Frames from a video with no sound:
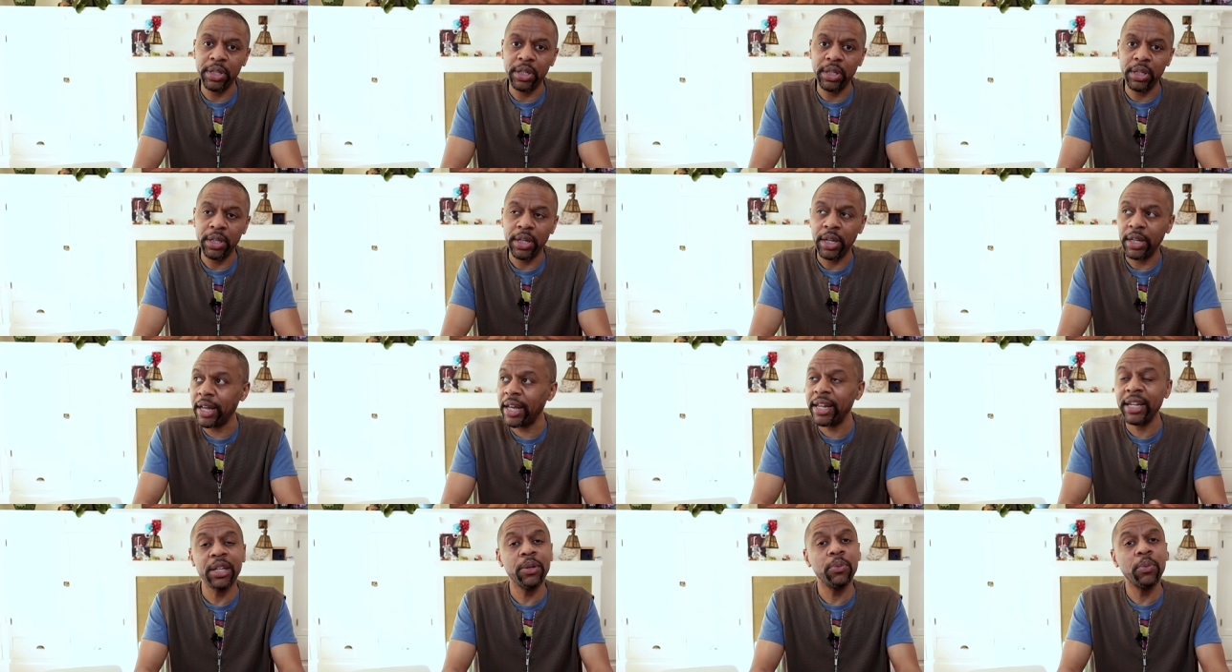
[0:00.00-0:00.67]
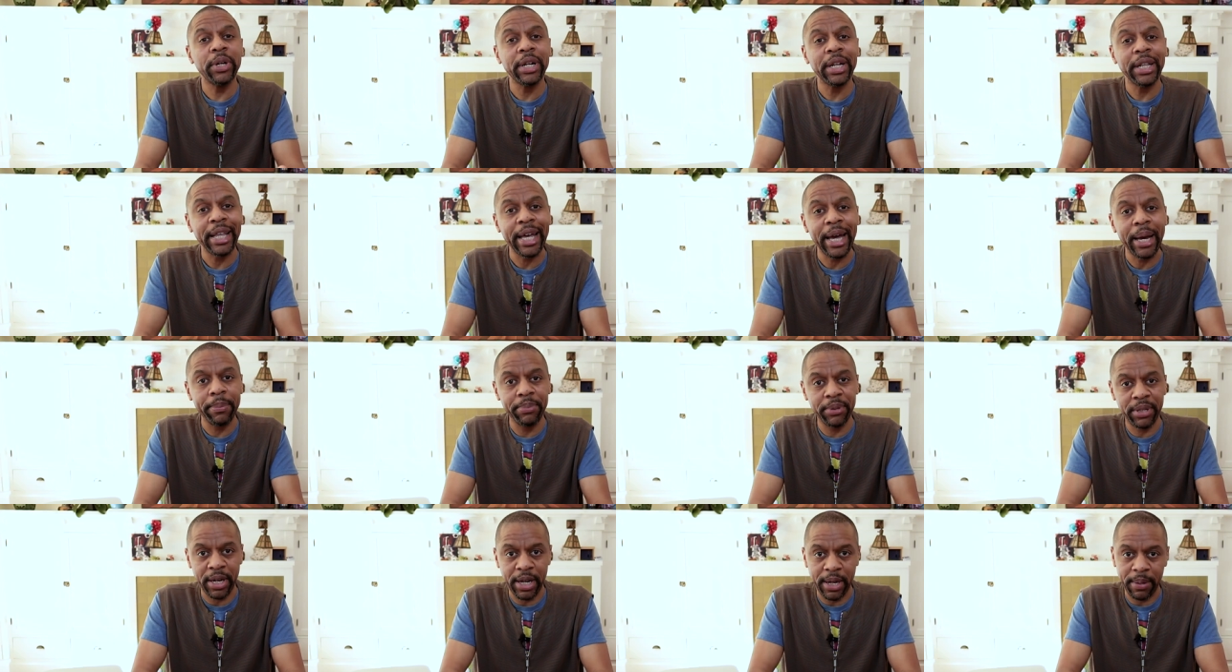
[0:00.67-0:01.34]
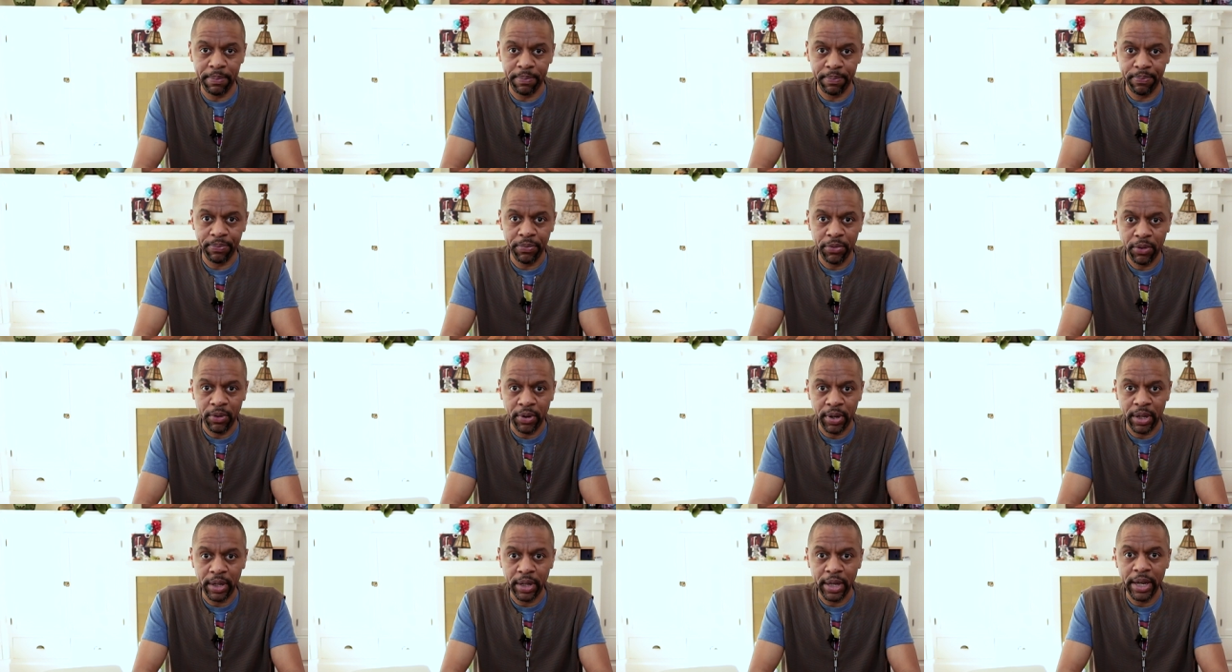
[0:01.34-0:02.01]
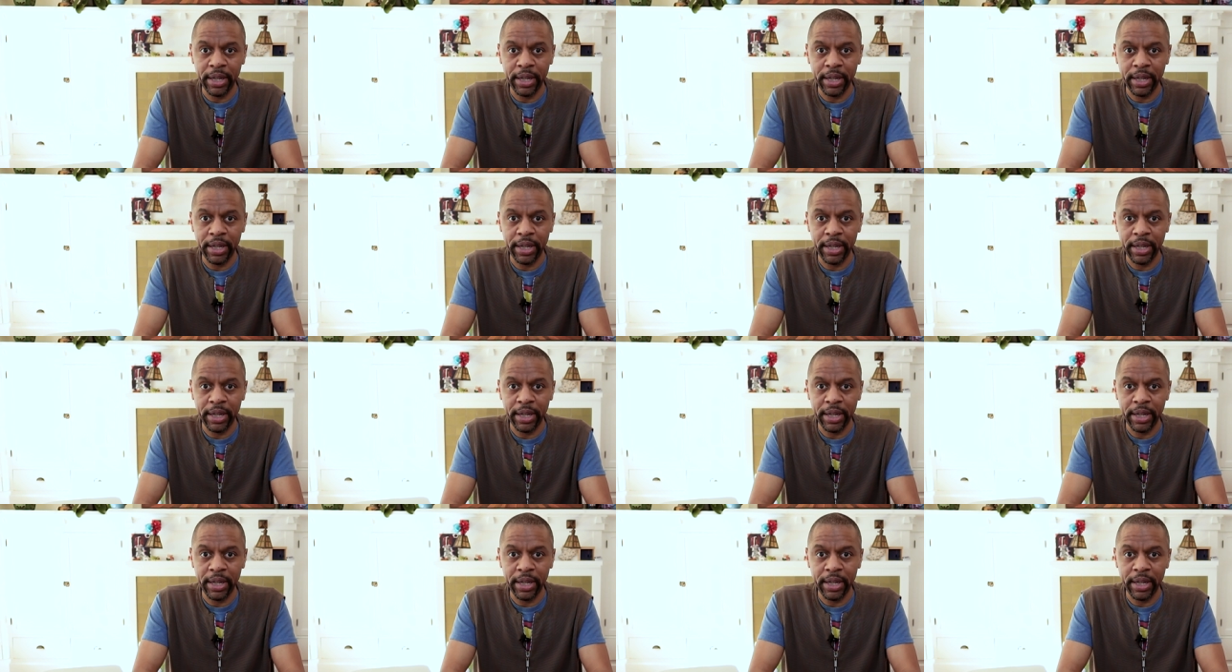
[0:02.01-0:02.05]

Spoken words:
the, and I didn't want a laptop, right?